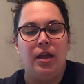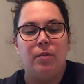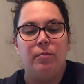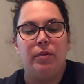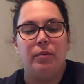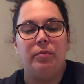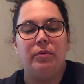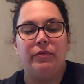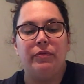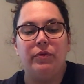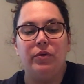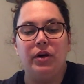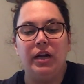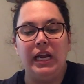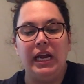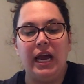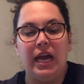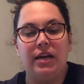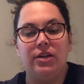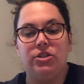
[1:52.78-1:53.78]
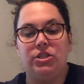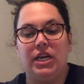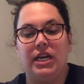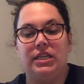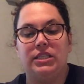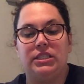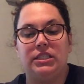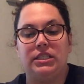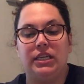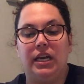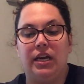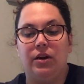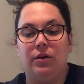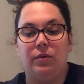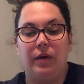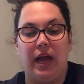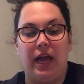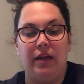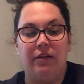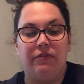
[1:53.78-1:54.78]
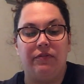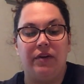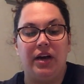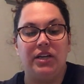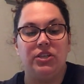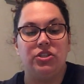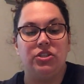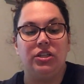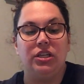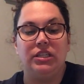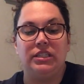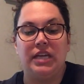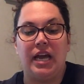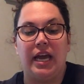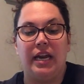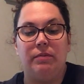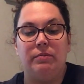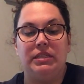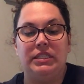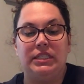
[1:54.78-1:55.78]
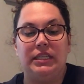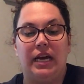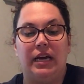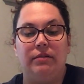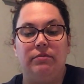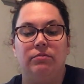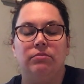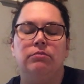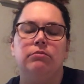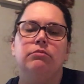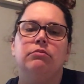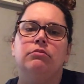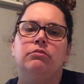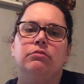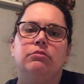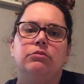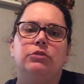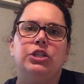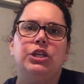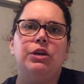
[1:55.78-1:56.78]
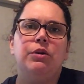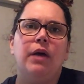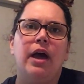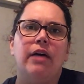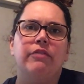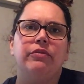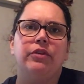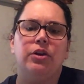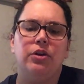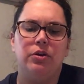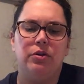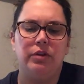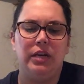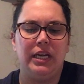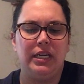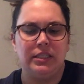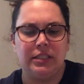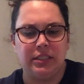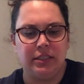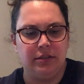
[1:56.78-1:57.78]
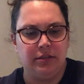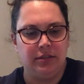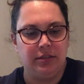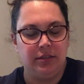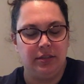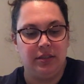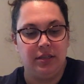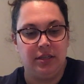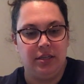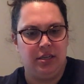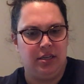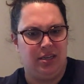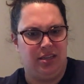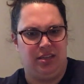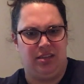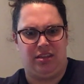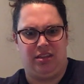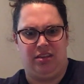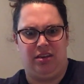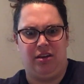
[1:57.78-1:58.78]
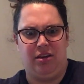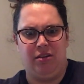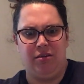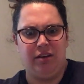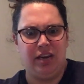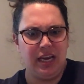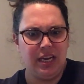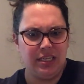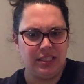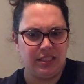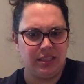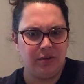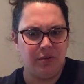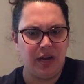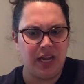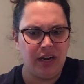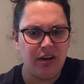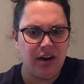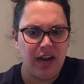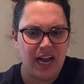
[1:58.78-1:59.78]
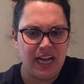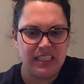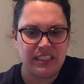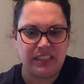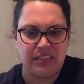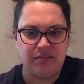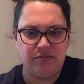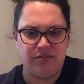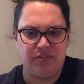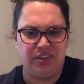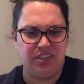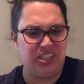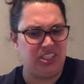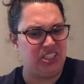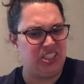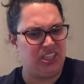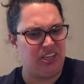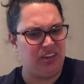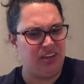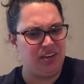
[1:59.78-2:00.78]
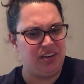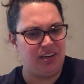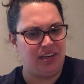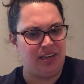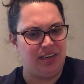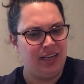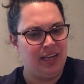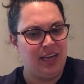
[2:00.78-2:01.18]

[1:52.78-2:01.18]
But before he had a chance to get away, Fudge looked at him and said, Do you have cooties? Cooties? The waiter asked. For dessert?